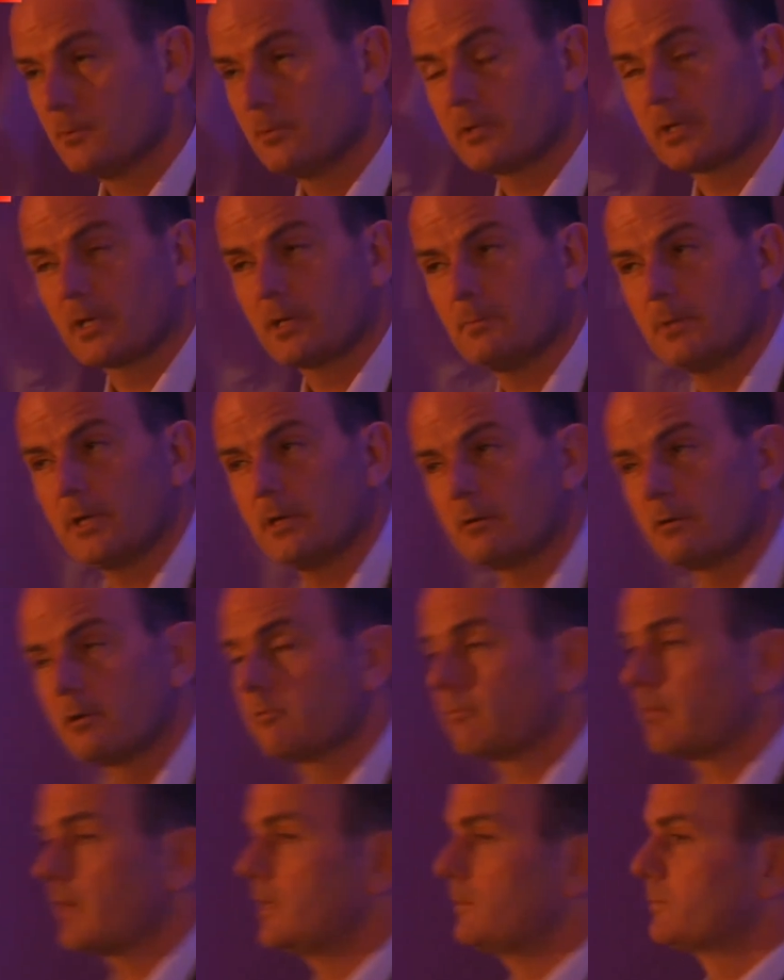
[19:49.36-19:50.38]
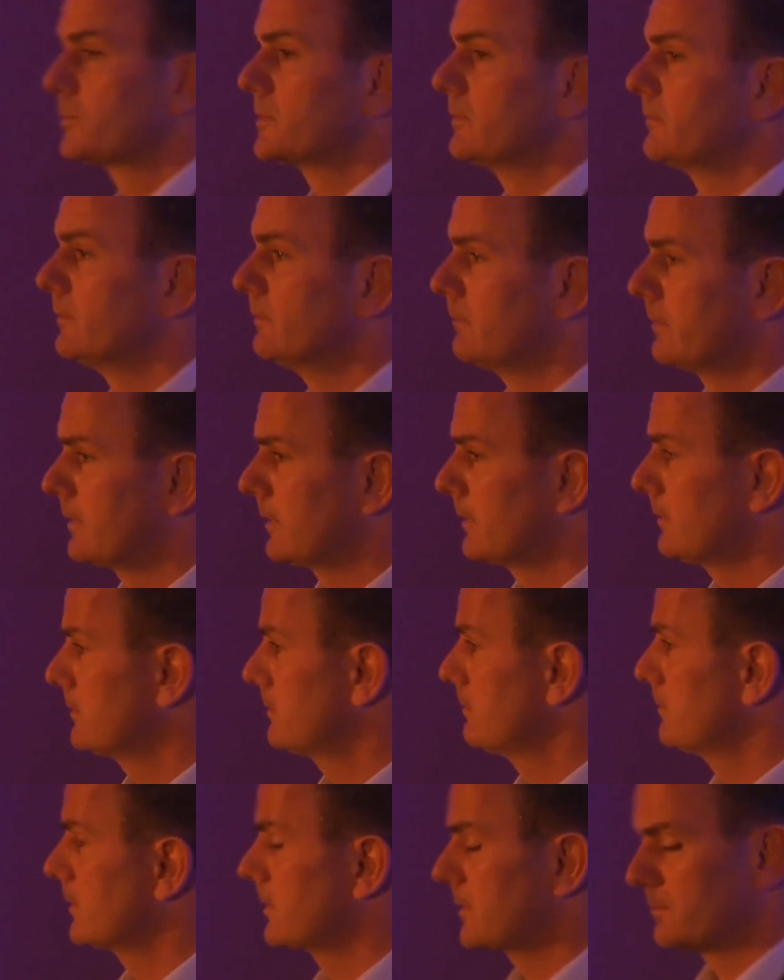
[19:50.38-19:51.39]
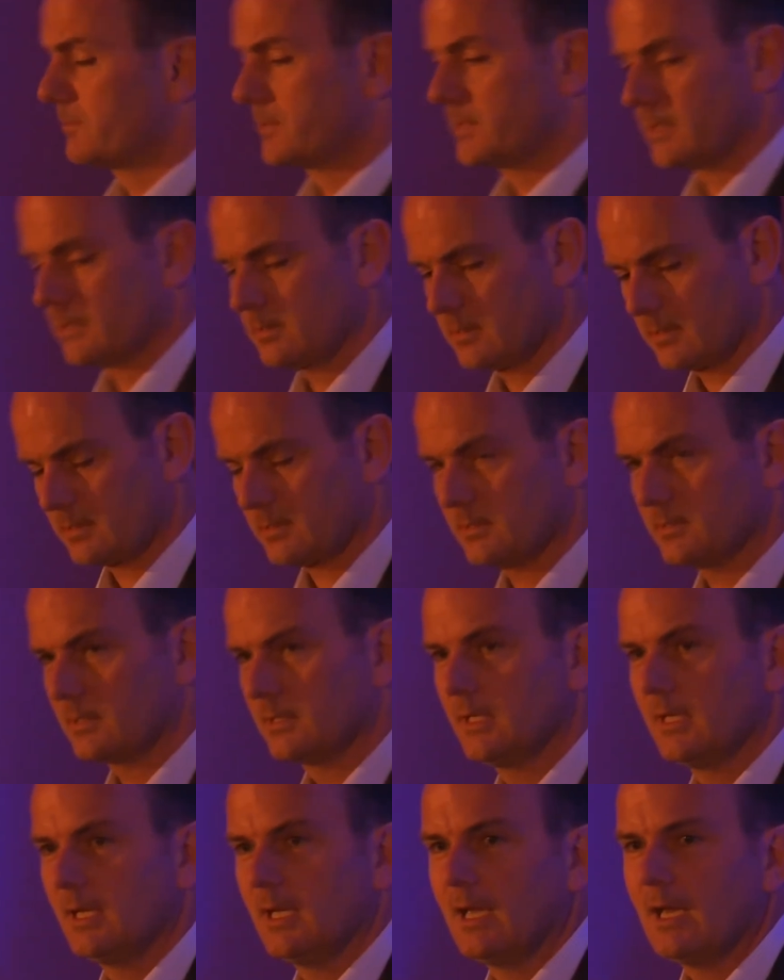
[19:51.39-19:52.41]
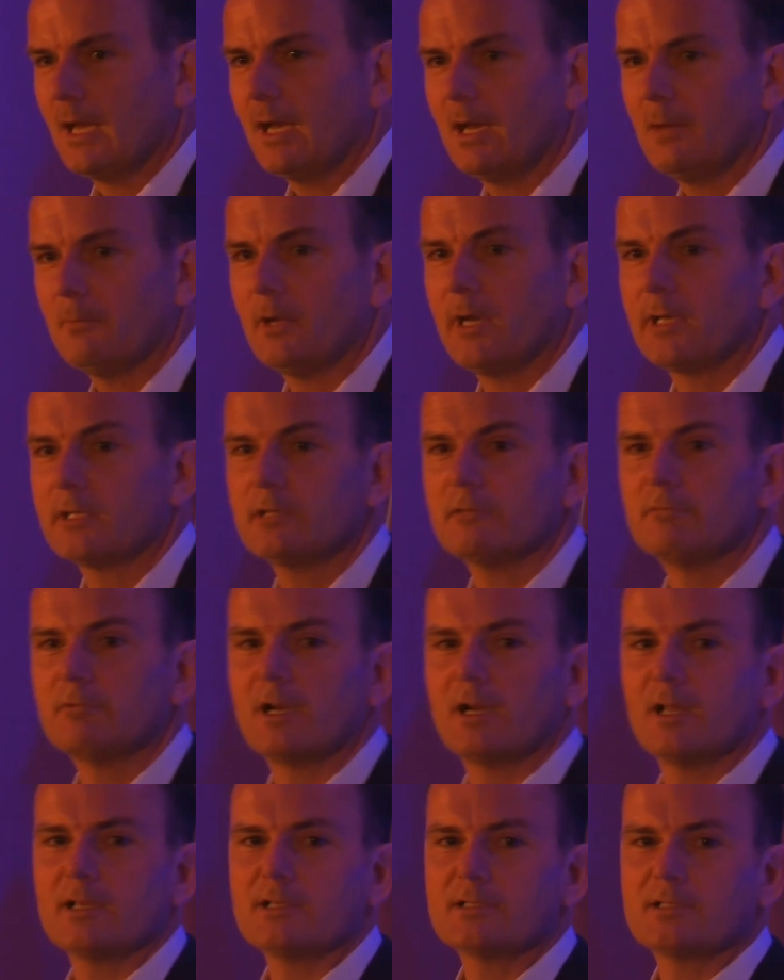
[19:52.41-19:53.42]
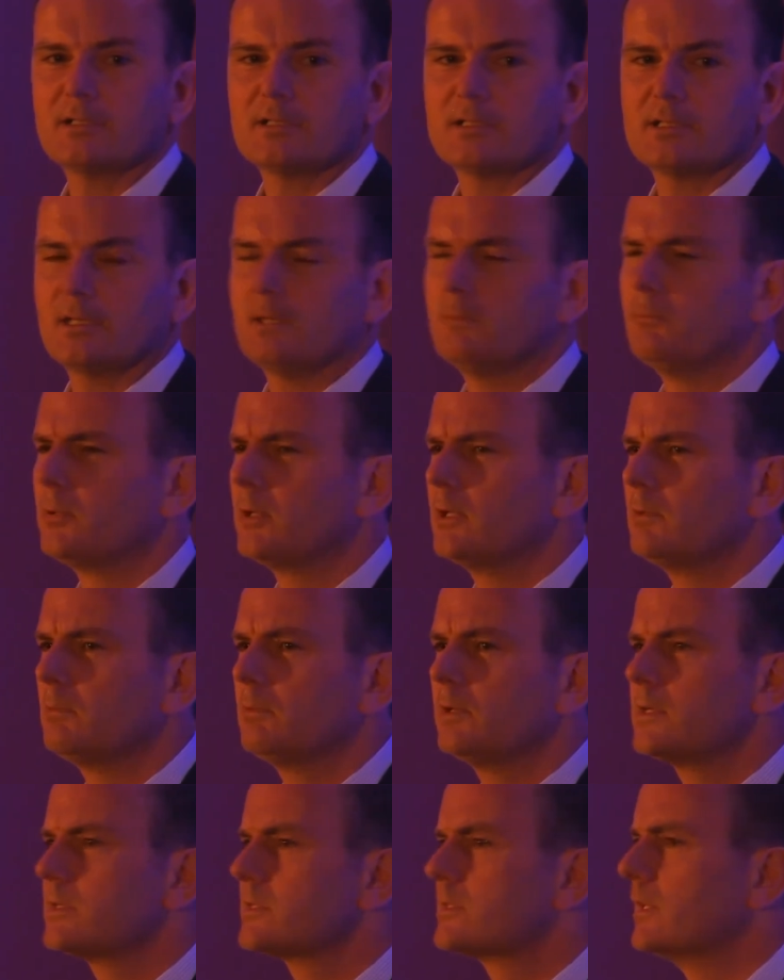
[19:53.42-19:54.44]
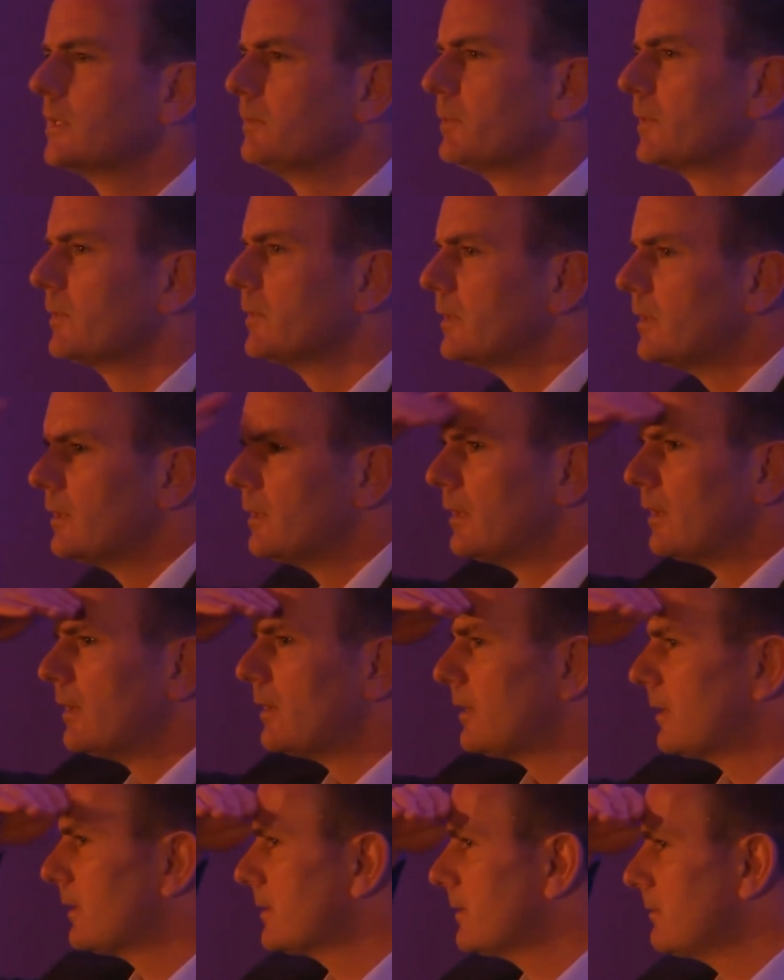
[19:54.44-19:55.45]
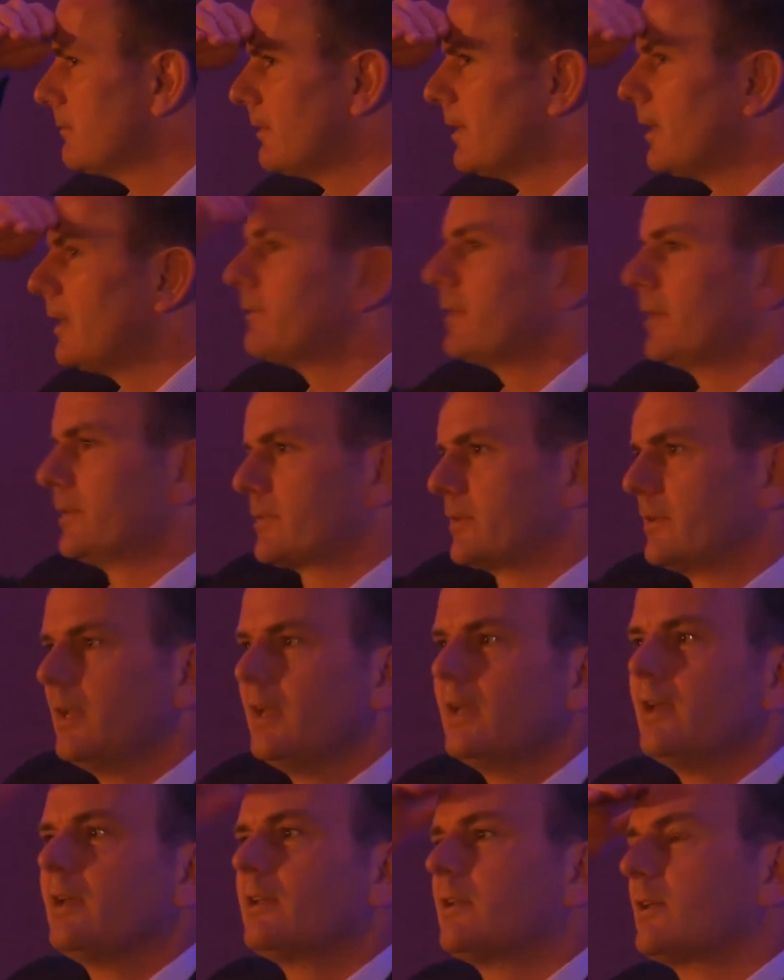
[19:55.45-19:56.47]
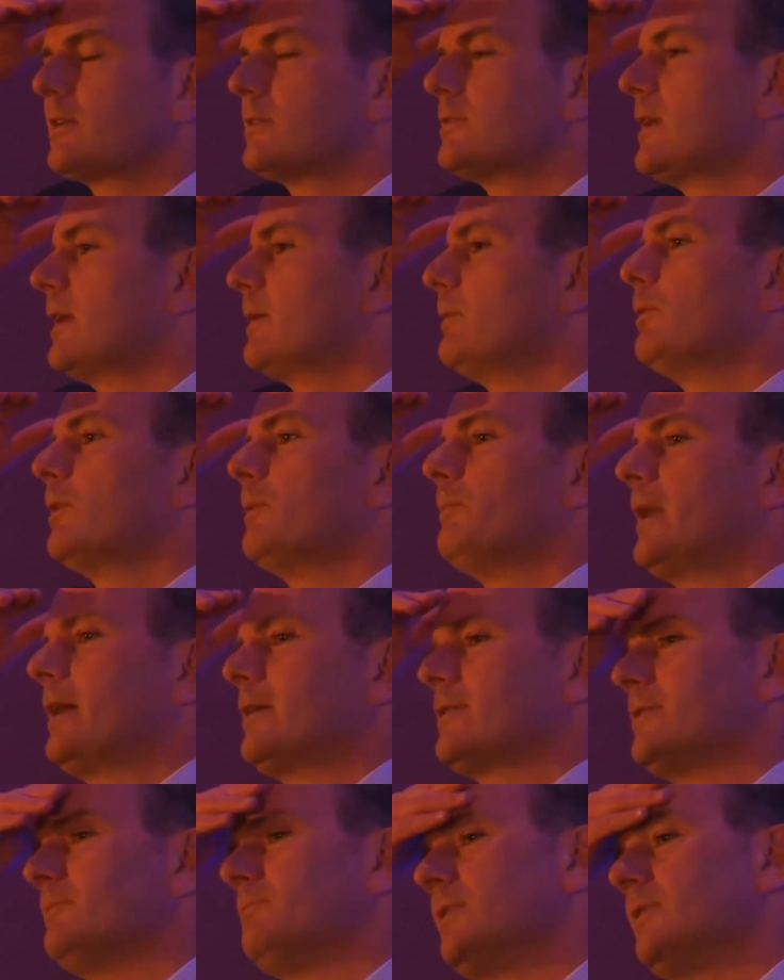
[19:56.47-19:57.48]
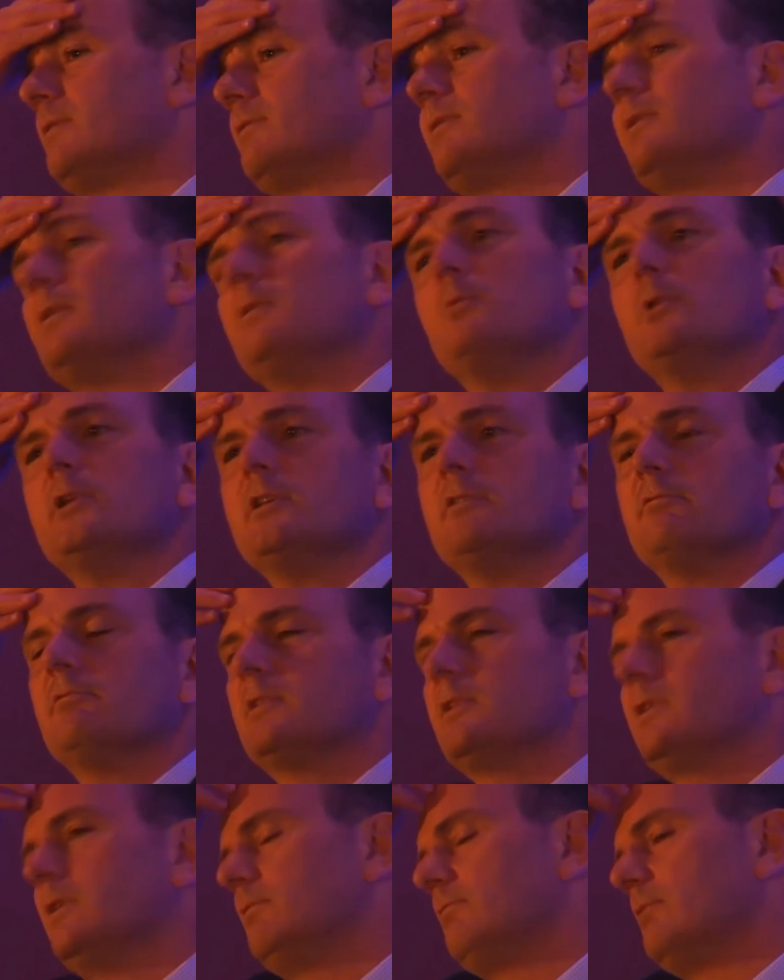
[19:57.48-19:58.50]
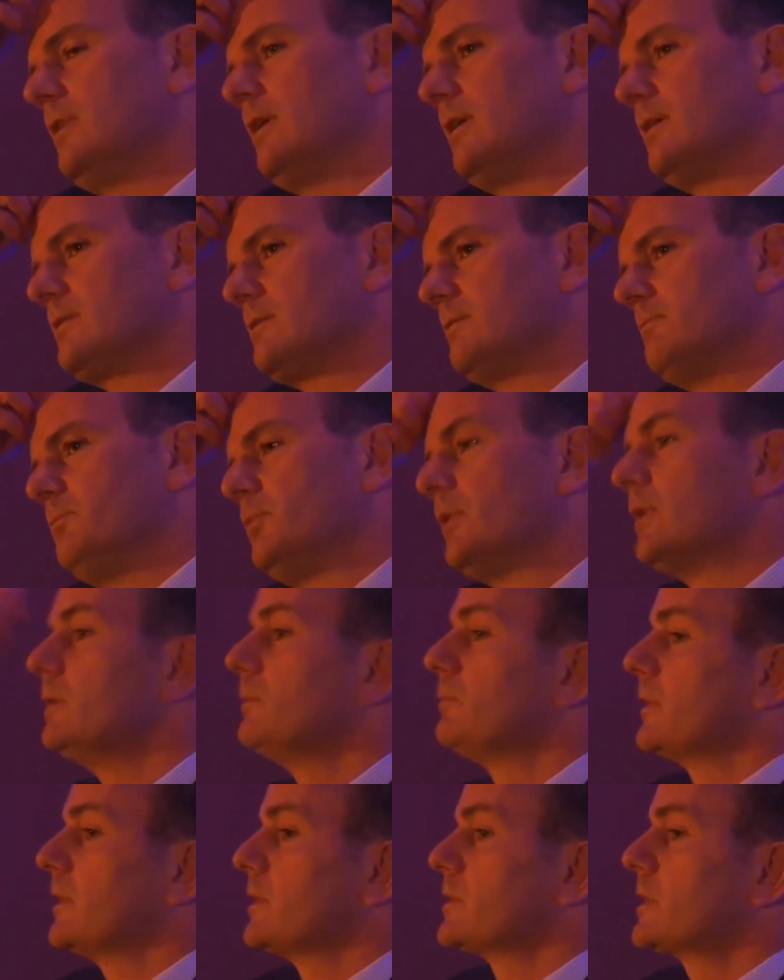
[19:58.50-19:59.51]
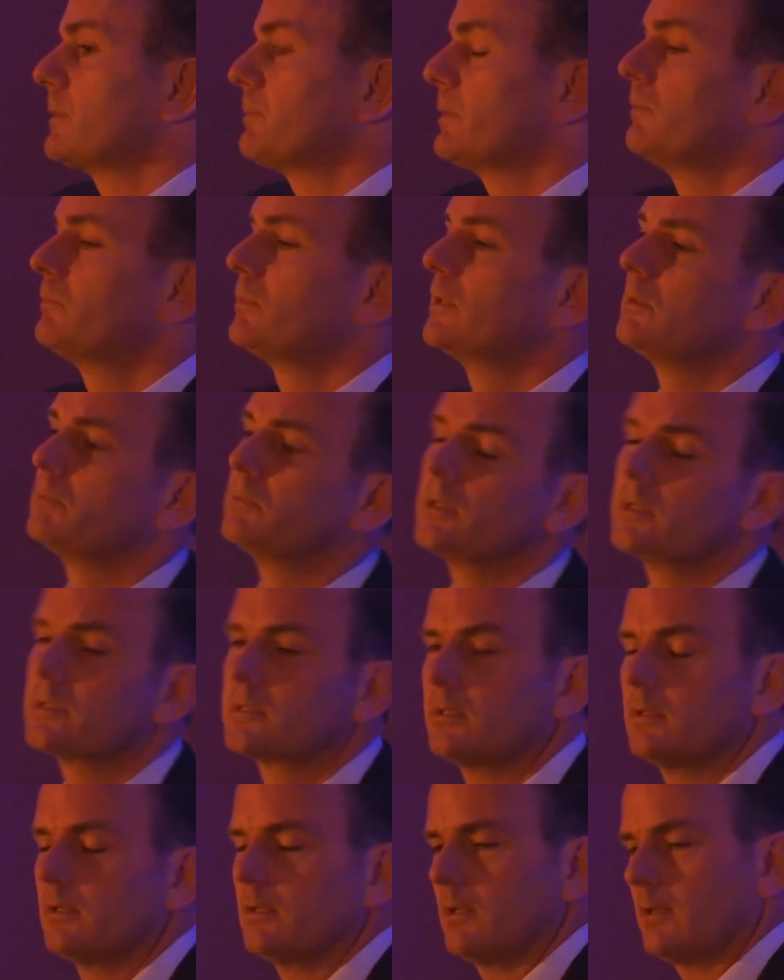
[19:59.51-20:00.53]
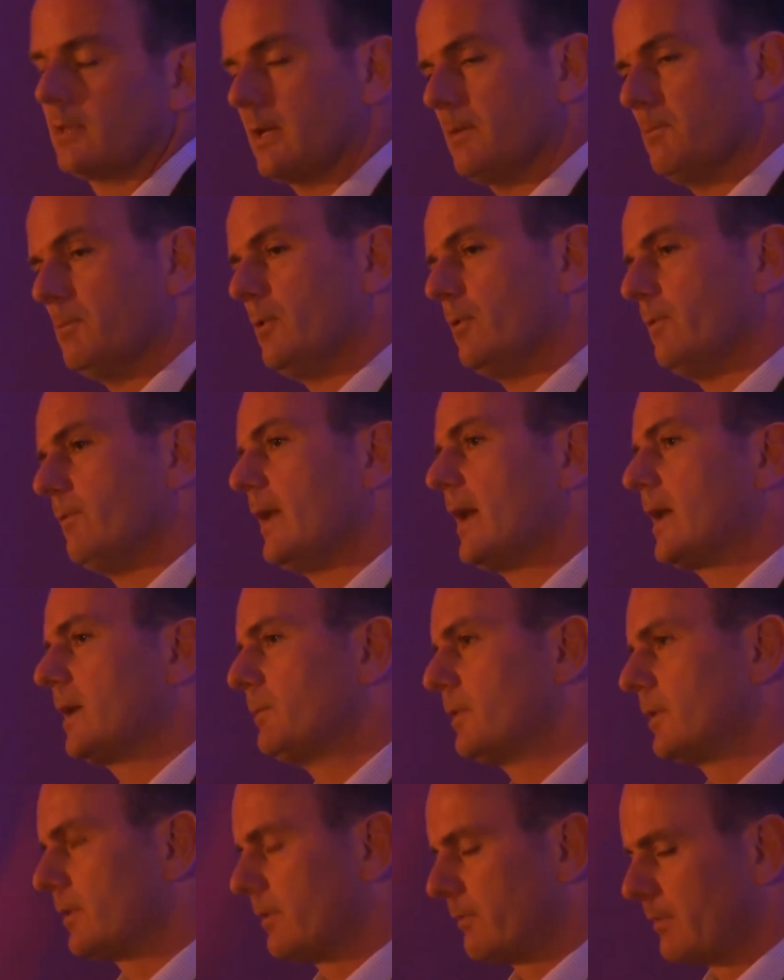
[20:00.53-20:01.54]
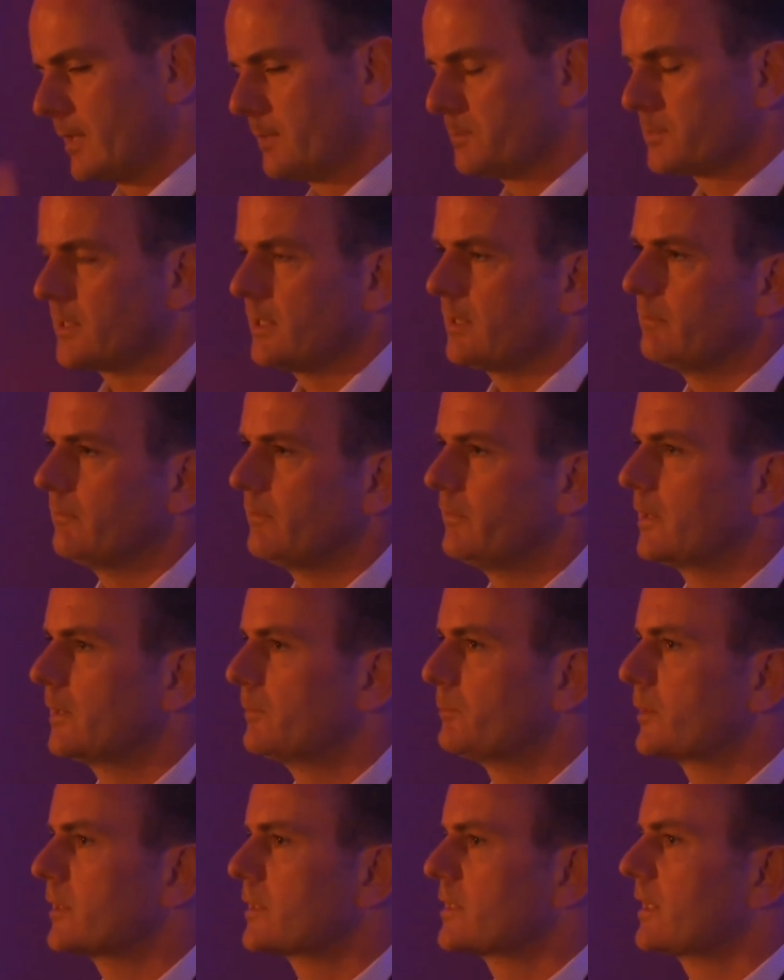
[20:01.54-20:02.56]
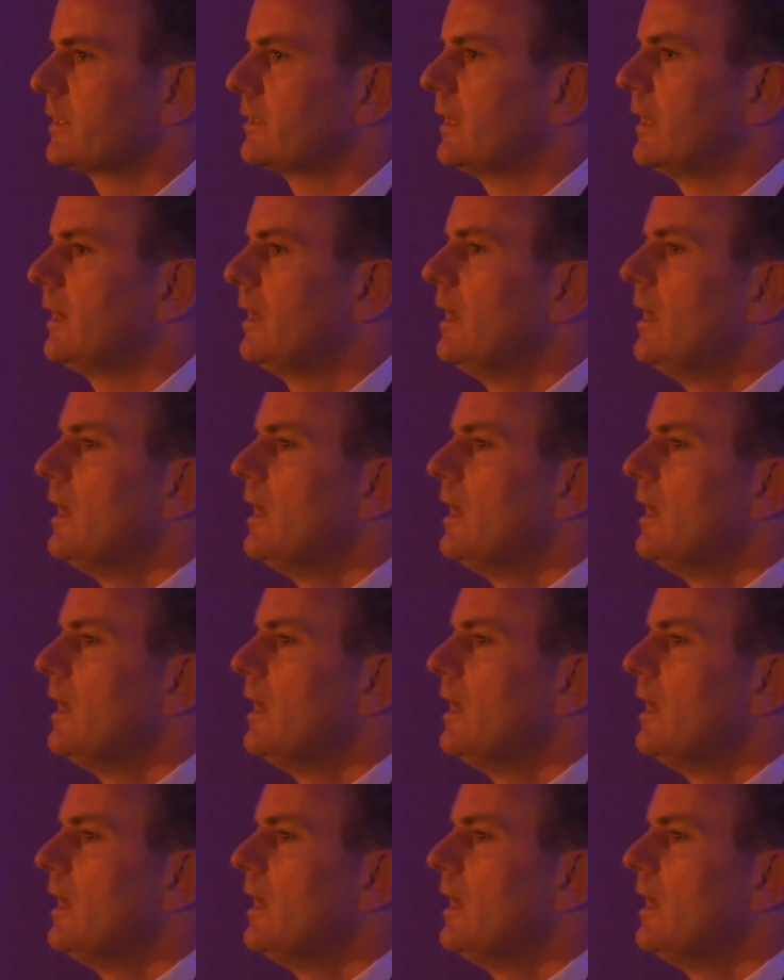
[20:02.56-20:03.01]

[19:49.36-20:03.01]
morning about grapes of all things, which is particularly exciting. I didn't realise that where is Jilly, Brian? I didn't realise, you can tell you all about it, but do you realise that blueberries, shipping blueberries, they're more valuable than grapes? I hadn't fully appreciated that.